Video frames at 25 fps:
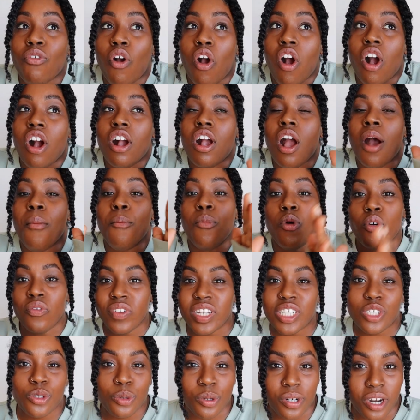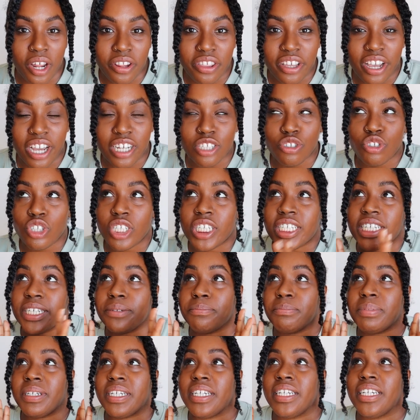wrong, moving to another country
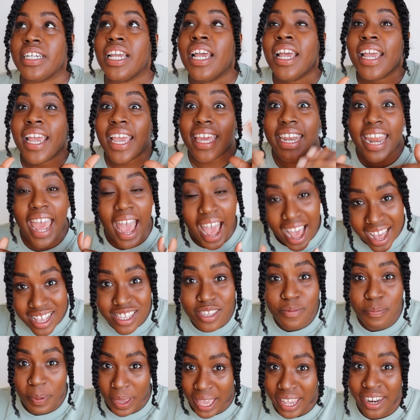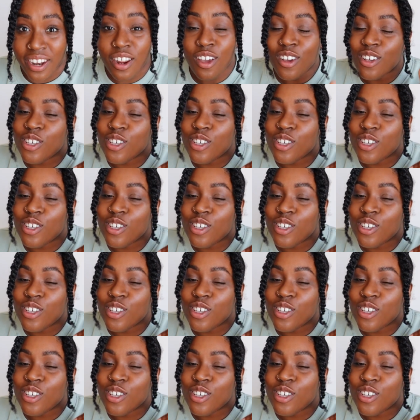can be and has been